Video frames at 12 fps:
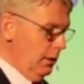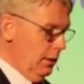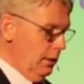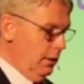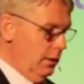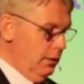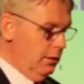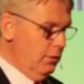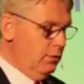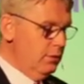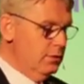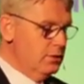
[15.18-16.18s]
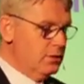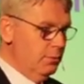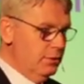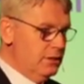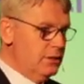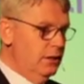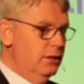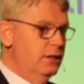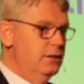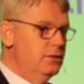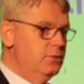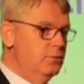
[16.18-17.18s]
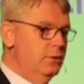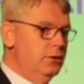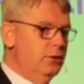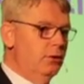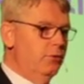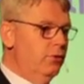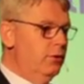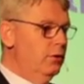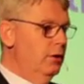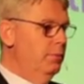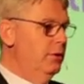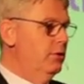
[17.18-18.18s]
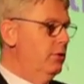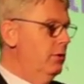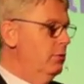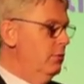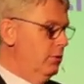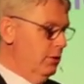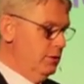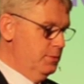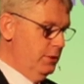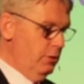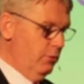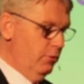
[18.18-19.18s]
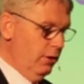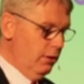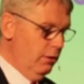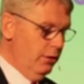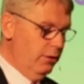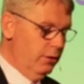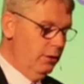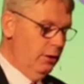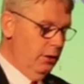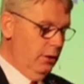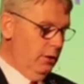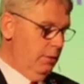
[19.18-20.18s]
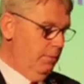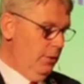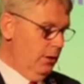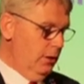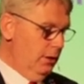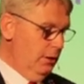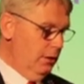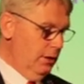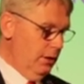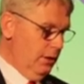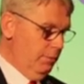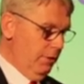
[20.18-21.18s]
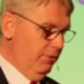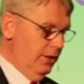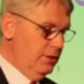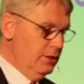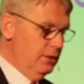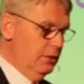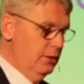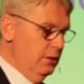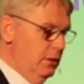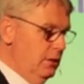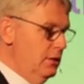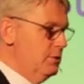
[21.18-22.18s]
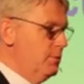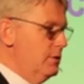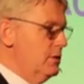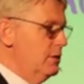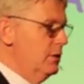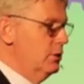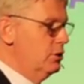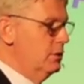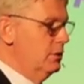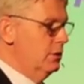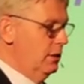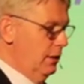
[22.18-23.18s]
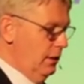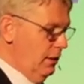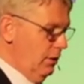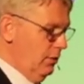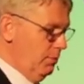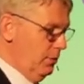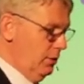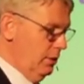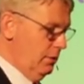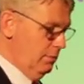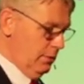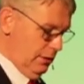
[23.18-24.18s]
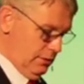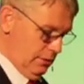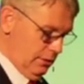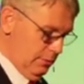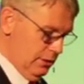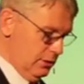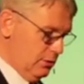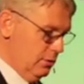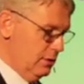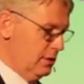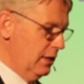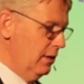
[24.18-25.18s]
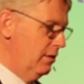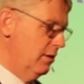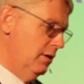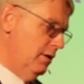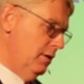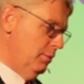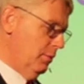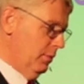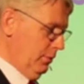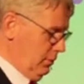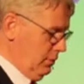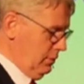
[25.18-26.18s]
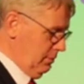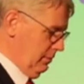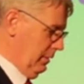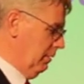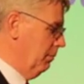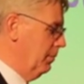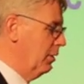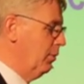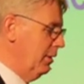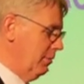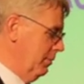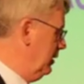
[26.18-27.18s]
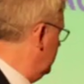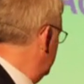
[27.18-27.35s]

And some of the slides will cover a bit of ground that has been covered earlier by Fenton in his presentation and by things that the Minister has said, but bear with me,